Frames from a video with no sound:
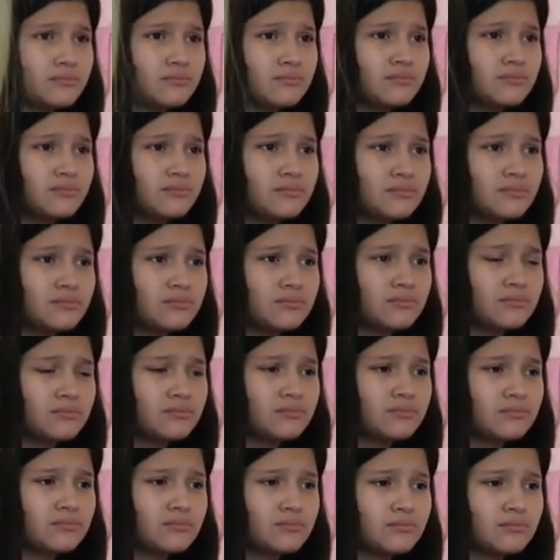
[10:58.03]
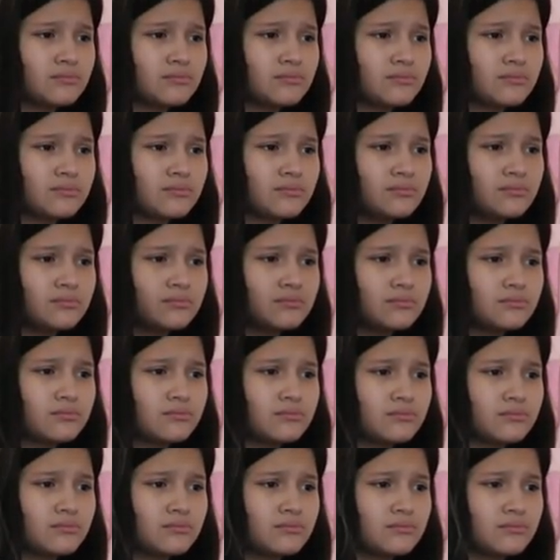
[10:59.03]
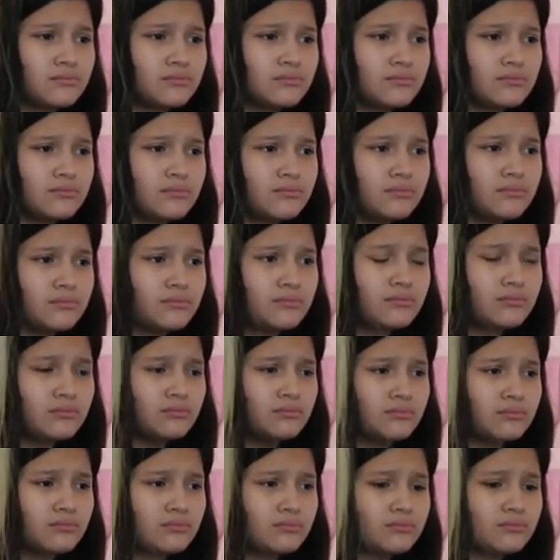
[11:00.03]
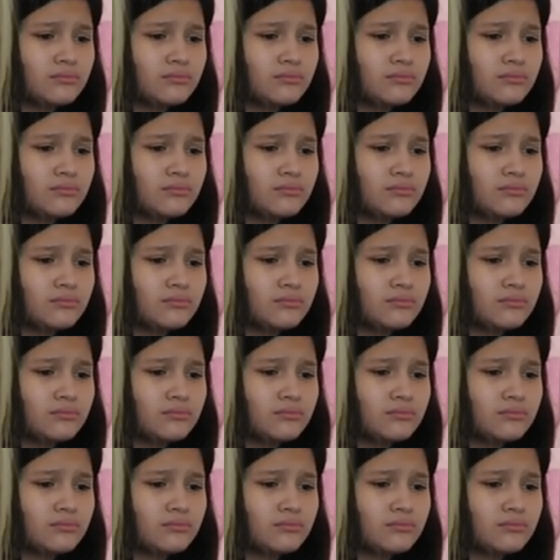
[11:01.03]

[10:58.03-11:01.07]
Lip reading: [no speech]